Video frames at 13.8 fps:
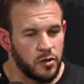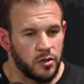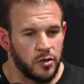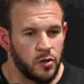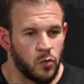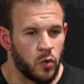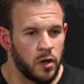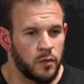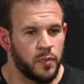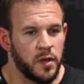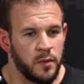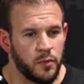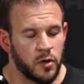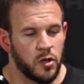you want
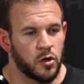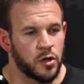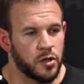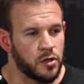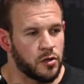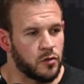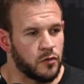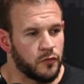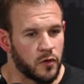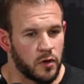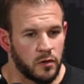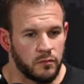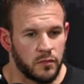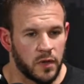people to look at you
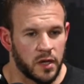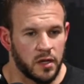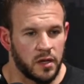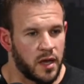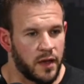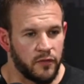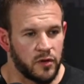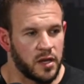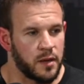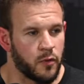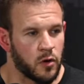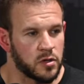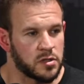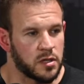from like an everyday
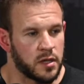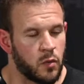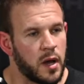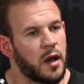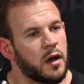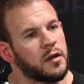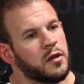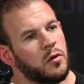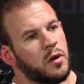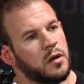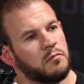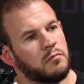person, like, wow, you know what?